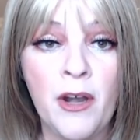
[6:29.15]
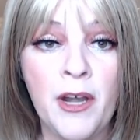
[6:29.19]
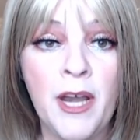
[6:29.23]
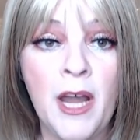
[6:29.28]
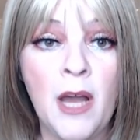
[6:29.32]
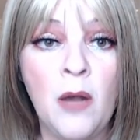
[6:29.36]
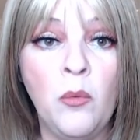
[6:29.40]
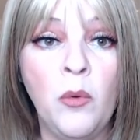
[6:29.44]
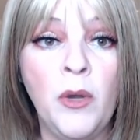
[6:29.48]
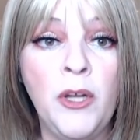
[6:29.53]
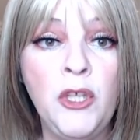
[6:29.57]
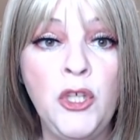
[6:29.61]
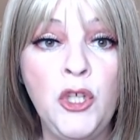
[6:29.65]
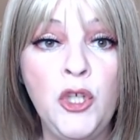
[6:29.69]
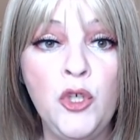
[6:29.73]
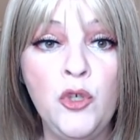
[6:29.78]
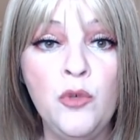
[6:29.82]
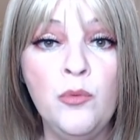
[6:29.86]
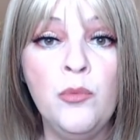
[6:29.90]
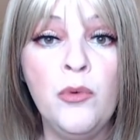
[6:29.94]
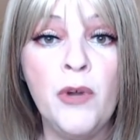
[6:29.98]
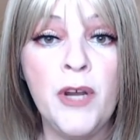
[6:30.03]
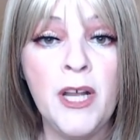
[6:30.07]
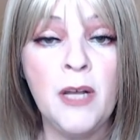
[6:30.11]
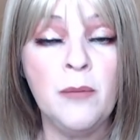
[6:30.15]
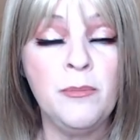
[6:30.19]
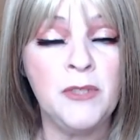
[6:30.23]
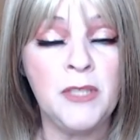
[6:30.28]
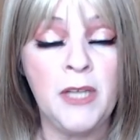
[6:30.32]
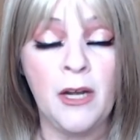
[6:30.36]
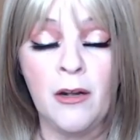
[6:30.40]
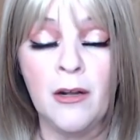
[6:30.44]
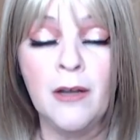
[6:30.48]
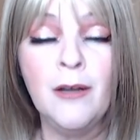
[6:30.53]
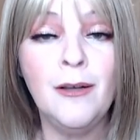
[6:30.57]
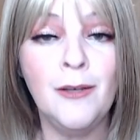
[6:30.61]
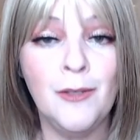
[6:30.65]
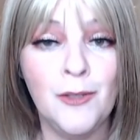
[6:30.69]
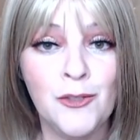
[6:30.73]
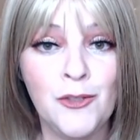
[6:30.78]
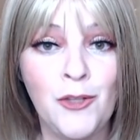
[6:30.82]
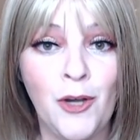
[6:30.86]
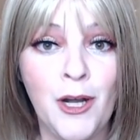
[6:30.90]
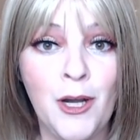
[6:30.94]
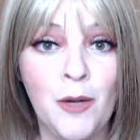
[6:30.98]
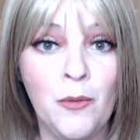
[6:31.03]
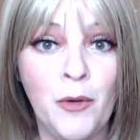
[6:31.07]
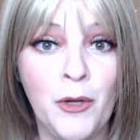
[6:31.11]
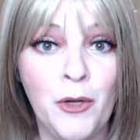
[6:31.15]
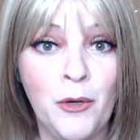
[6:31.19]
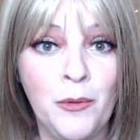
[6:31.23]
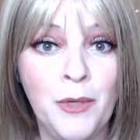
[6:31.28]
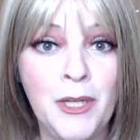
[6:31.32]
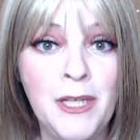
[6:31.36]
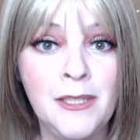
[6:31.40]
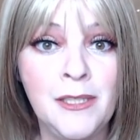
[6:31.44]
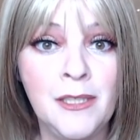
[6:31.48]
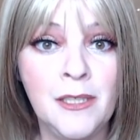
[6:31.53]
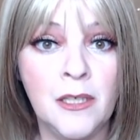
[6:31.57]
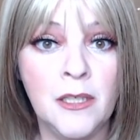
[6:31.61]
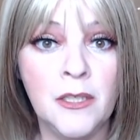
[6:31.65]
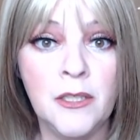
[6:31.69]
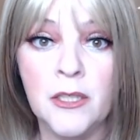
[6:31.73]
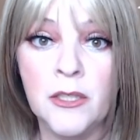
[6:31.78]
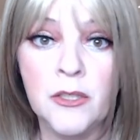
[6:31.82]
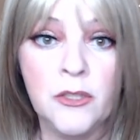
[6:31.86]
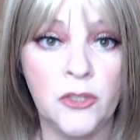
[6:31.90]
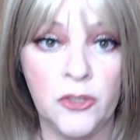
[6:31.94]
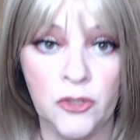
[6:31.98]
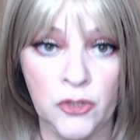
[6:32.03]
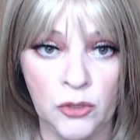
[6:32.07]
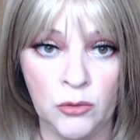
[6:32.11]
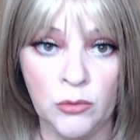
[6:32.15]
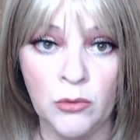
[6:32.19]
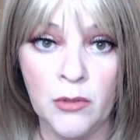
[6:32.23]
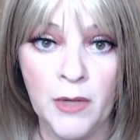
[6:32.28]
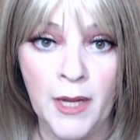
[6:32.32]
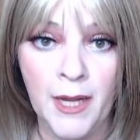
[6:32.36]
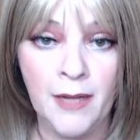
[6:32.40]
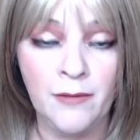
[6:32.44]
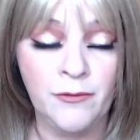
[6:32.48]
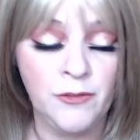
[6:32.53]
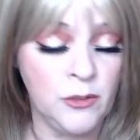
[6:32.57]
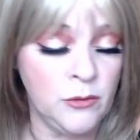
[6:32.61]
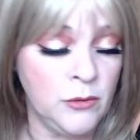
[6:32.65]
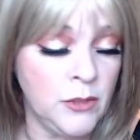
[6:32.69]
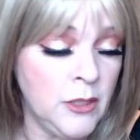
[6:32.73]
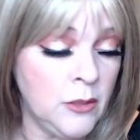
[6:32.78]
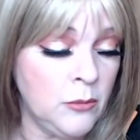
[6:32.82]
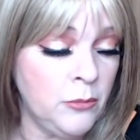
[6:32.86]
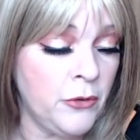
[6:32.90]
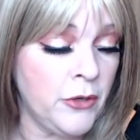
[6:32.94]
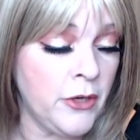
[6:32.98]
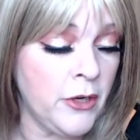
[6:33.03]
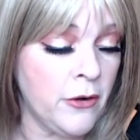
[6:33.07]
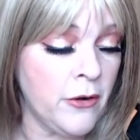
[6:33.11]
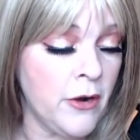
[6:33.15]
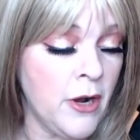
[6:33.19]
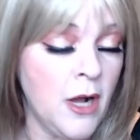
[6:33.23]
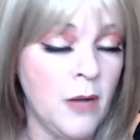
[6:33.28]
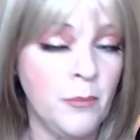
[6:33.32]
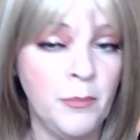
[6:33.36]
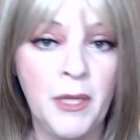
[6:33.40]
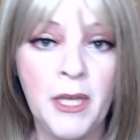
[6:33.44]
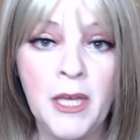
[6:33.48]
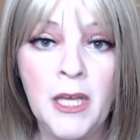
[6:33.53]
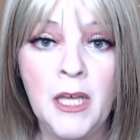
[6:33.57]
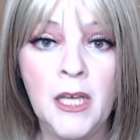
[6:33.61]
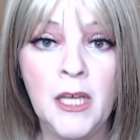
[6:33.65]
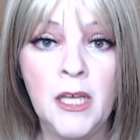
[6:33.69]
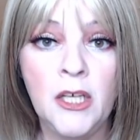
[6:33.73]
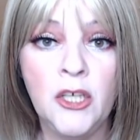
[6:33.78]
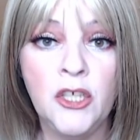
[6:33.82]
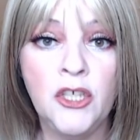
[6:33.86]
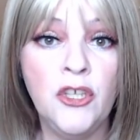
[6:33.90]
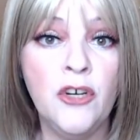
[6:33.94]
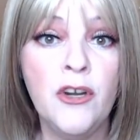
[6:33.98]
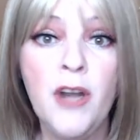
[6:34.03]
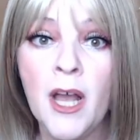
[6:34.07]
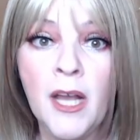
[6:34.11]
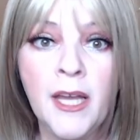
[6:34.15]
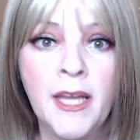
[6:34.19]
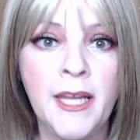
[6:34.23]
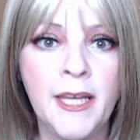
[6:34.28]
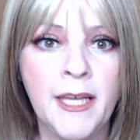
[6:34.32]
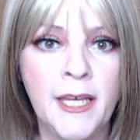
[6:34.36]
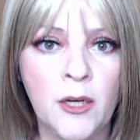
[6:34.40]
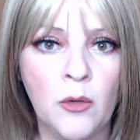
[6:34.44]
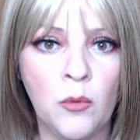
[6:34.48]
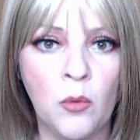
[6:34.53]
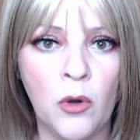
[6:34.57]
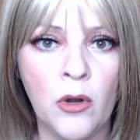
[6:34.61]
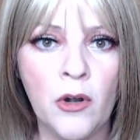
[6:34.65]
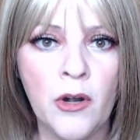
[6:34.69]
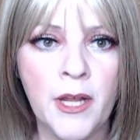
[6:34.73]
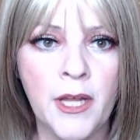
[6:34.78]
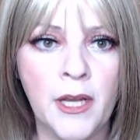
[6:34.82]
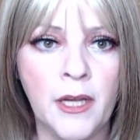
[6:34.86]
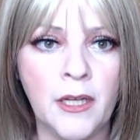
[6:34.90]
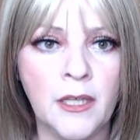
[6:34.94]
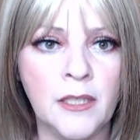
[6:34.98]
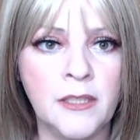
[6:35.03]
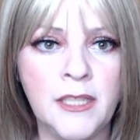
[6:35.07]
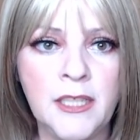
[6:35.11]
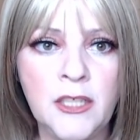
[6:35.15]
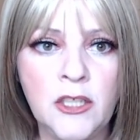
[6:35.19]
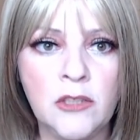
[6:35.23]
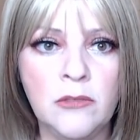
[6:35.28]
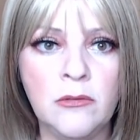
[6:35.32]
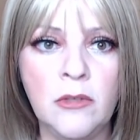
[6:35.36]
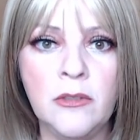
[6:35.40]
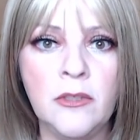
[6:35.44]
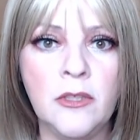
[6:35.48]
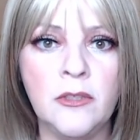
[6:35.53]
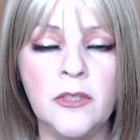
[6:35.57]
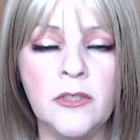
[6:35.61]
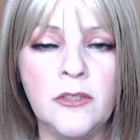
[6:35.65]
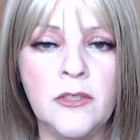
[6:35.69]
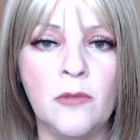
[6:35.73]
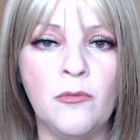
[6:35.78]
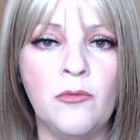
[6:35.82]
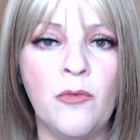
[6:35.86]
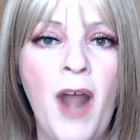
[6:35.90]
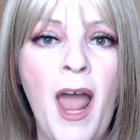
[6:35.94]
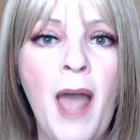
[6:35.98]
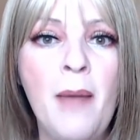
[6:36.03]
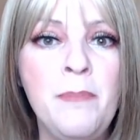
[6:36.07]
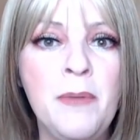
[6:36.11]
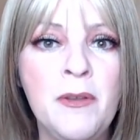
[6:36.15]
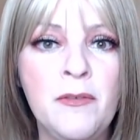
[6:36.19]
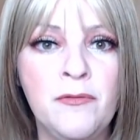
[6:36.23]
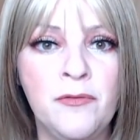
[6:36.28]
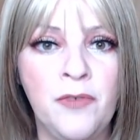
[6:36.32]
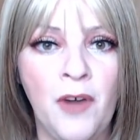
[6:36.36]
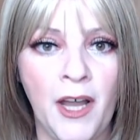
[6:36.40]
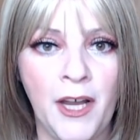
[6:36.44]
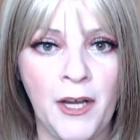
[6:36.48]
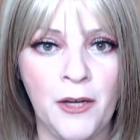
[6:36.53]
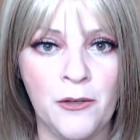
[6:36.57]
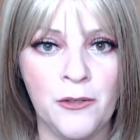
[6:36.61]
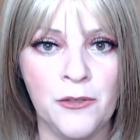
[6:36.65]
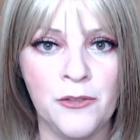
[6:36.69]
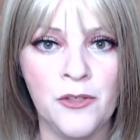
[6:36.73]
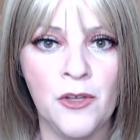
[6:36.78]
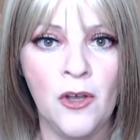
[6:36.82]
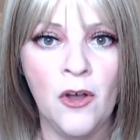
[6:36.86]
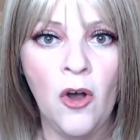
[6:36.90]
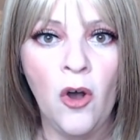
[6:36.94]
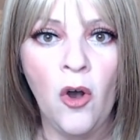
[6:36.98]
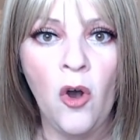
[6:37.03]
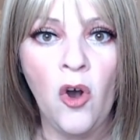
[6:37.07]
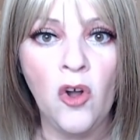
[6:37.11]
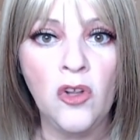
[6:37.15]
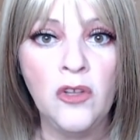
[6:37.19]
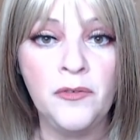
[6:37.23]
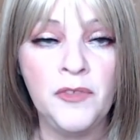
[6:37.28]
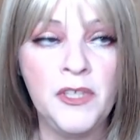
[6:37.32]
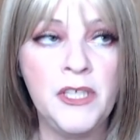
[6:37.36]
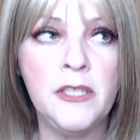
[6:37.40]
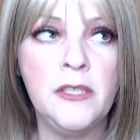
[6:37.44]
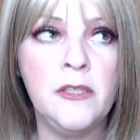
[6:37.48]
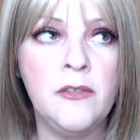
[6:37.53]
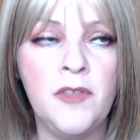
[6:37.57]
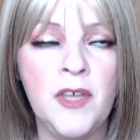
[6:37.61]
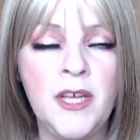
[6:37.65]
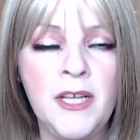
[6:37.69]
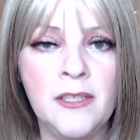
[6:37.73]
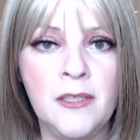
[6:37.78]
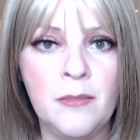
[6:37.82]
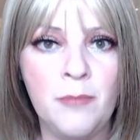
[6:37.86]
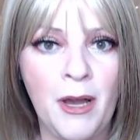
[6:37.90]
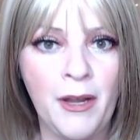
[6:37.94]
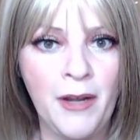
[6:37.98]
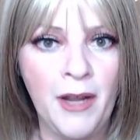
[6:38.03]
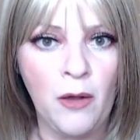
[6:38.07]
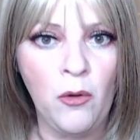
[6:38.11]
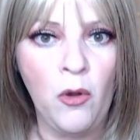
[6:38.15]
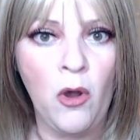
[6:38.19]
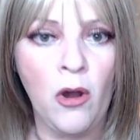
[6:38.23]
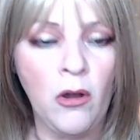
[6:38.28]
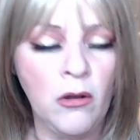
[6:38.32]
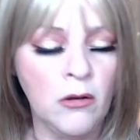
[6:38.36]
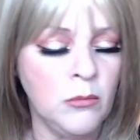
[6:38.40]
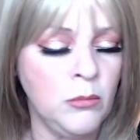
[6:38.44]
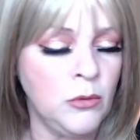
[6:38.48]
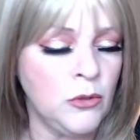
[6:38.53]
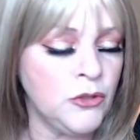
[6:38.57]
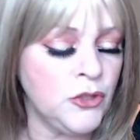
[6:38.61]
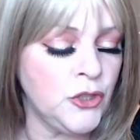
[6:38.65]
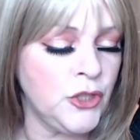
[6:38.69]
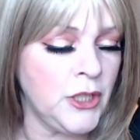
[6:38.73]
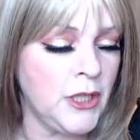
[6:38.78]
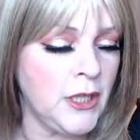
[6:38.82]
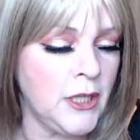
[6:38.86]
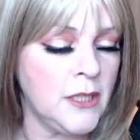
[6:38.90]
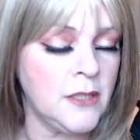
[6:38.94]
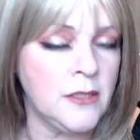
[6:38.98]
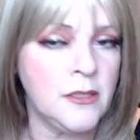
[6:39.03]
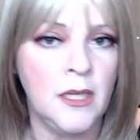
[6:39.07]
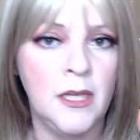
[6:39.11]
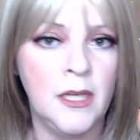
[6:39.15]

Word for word: Now, when you bring up Sarah, sorry, when Onision does, because you won't have to, he'll bring her up. You're not going to get a word in because he just the rapid fires all of these things about how horrible she is.